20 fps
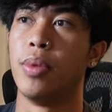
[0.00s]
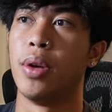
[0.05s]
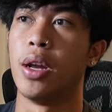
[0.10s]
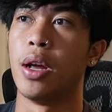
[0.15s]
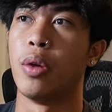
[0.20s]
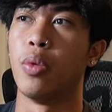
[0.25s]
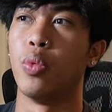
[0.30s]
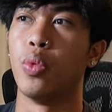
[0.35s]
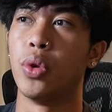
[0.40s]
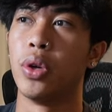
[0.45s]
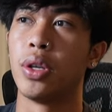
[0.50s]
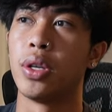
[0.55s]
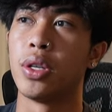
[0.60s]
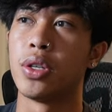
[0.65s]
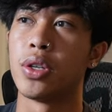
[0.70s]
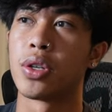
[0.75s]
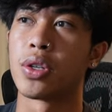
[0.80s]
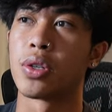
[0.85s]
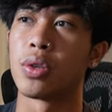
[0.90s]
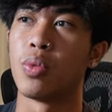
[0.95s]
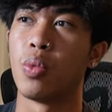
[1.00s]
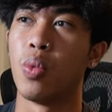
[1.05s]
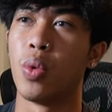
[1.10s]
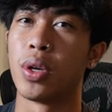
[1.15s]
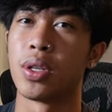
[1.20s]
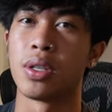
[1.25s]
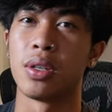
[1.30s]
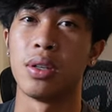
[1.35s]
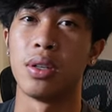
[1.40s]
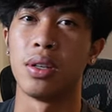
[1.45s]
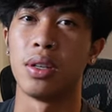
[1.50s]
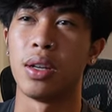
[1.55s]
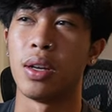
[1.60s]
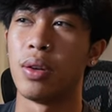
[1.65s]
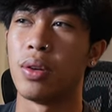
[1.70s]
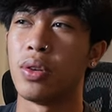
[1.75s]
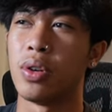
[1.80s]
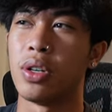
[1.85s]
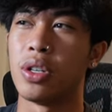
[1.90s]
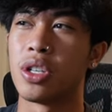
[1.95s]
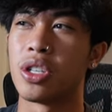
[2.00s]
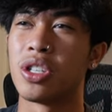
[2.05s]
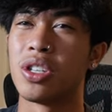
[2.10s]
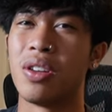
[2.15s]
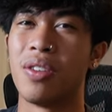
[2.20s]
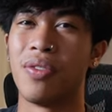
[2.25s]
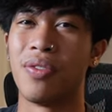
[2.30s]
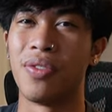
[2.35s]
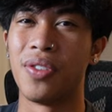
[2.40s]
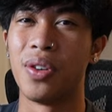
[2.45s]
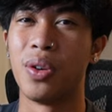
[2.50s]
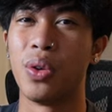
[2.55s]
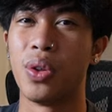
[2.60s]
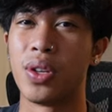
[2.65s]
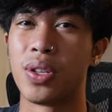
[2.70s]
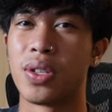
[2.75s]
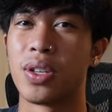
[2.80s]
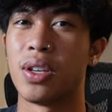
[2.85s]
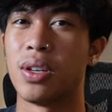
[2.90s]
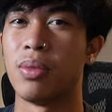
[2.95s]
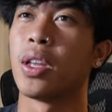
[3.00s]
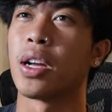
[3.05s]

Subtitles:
and I really just wasn't, it just didn't feel the same.